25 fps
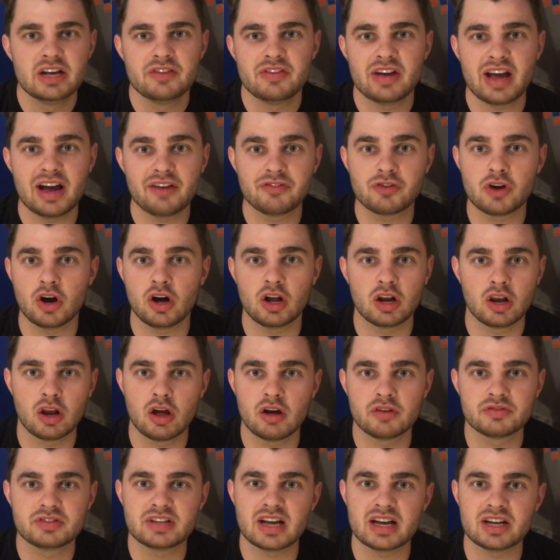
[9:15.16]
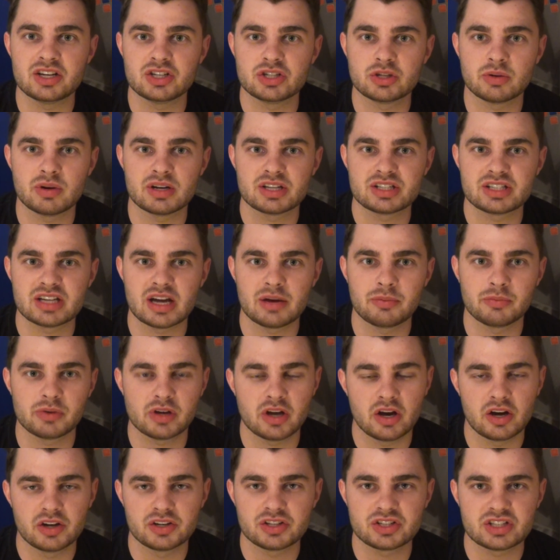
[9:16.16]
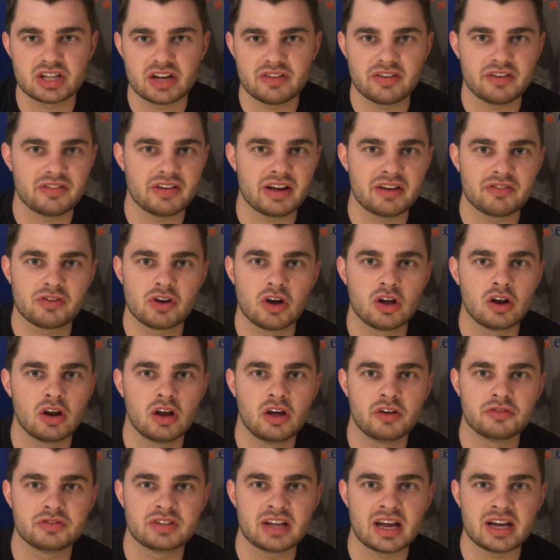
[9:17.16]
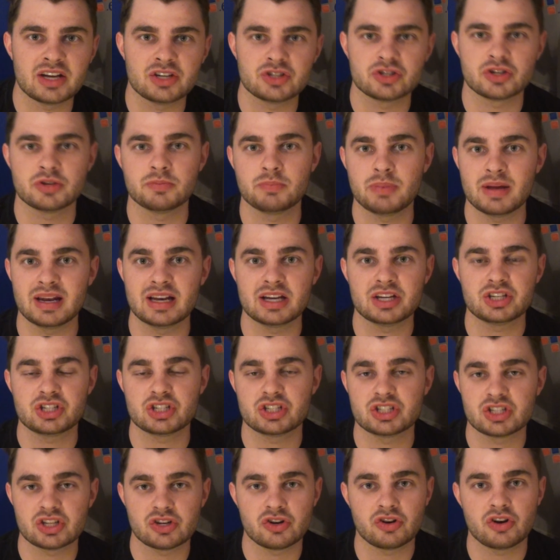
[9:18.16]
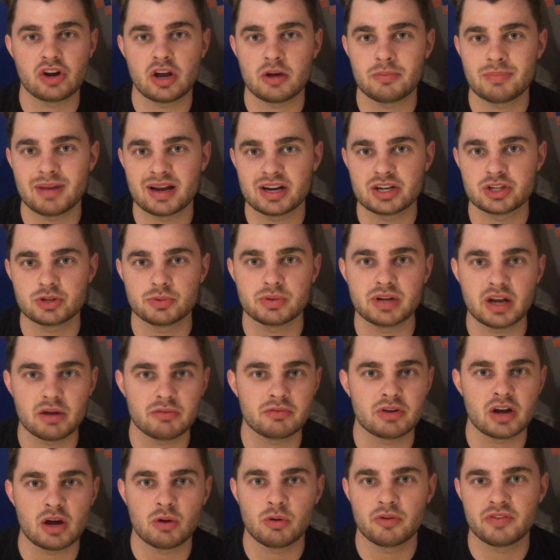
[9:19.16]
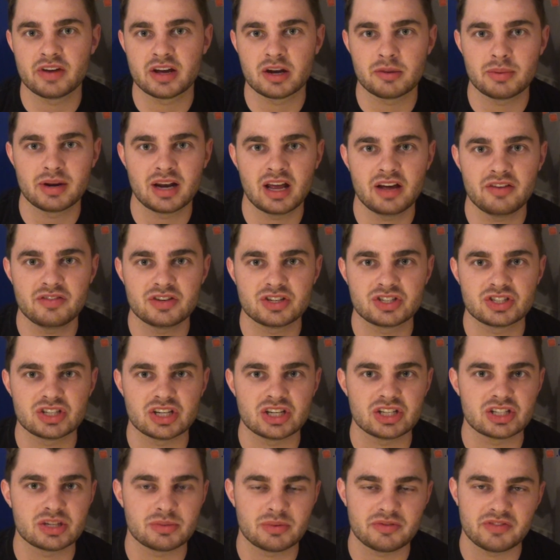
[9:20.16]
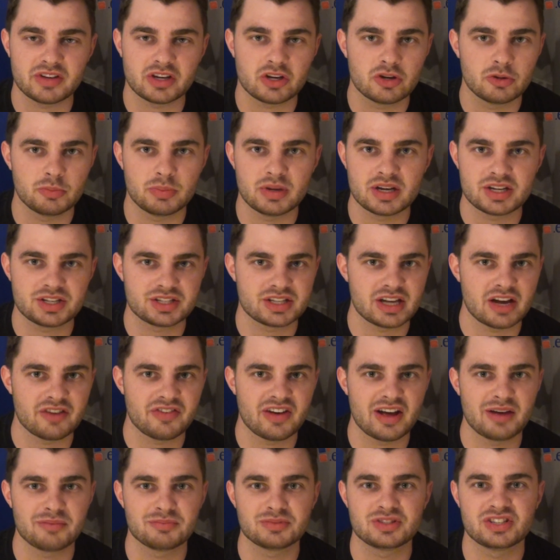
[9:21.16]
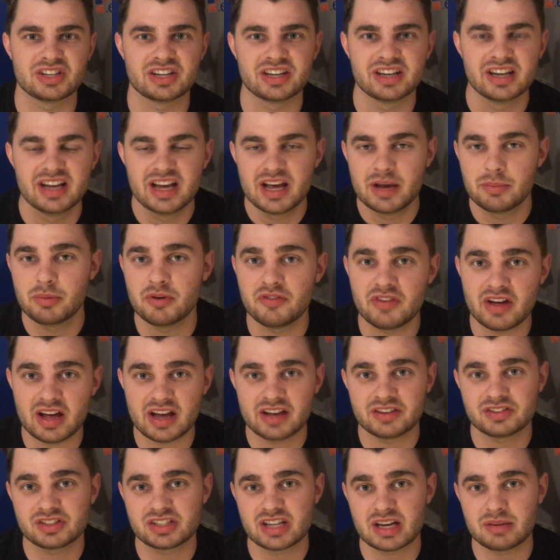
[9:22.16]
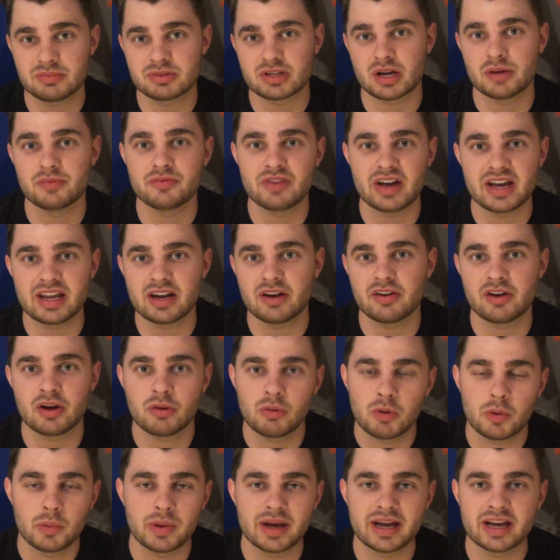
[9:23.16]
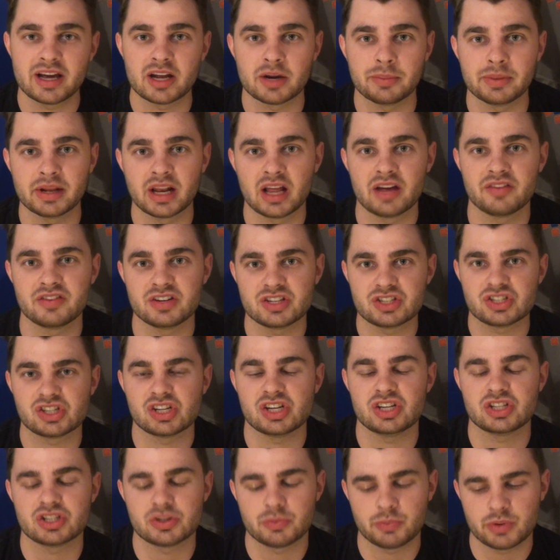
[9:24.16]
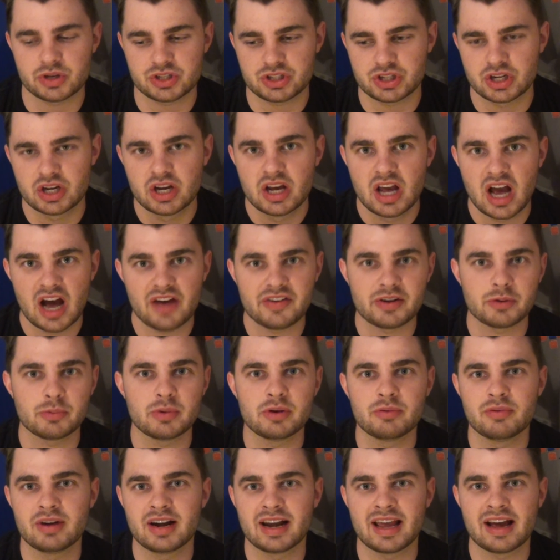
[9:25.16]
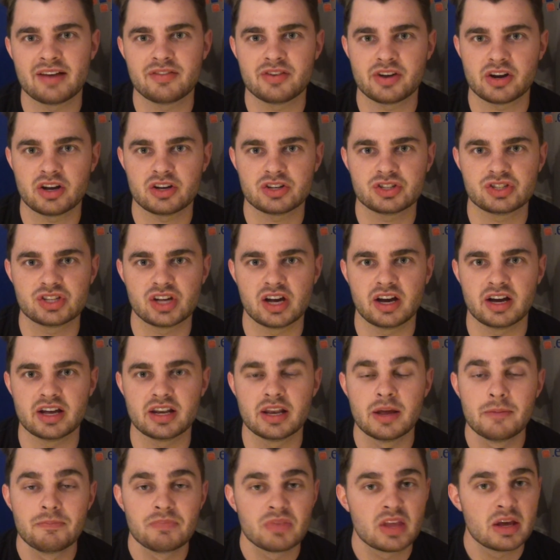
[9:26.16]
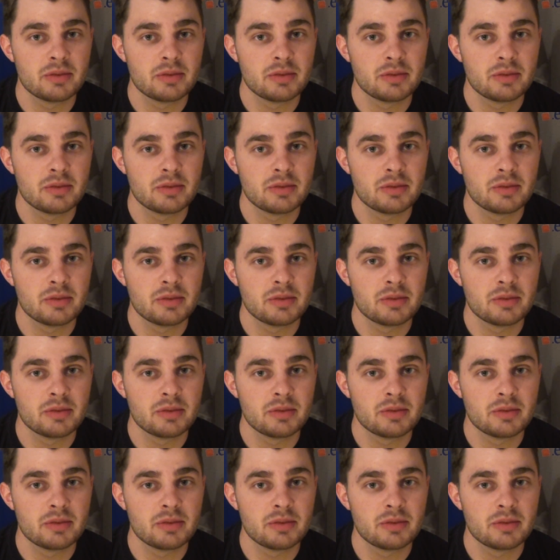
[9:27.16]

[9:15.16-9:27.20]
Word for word: they have got a lot of danger, West Ham. We can't say that. They have got a lot of danger. And Bilic is an unknown manager. We don't know what they're going to be like this season. I mean, they could be a Southampton. But at the same time, they don't know what we're going to be like this season, which I think we really have on our side.